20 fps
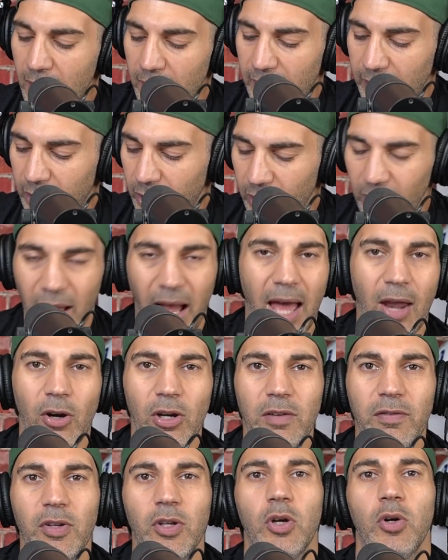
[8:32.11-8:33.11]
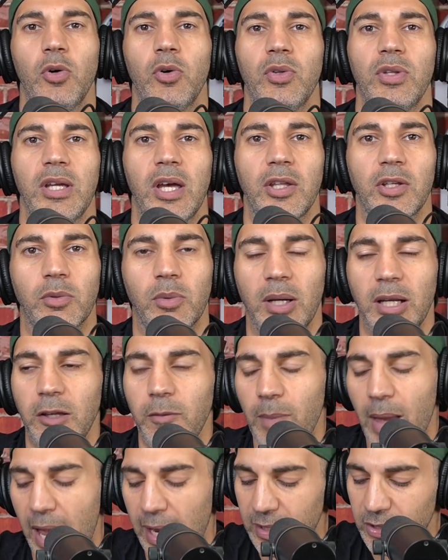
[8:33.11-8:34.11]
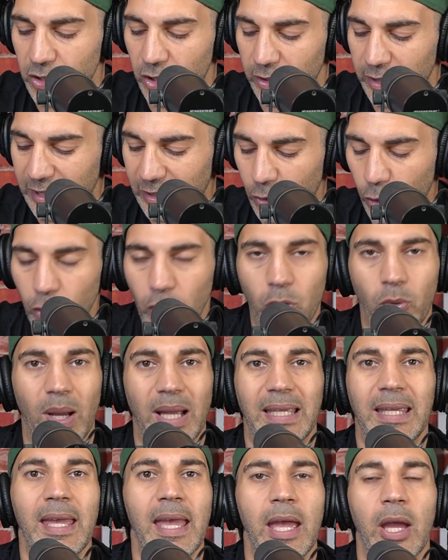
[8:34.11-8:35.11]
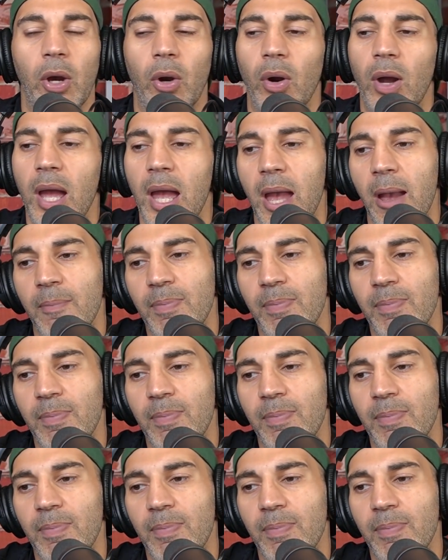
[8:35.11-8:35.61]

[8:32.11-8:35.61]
Like, I don't even know who the other running backs are. Like, nor do I care.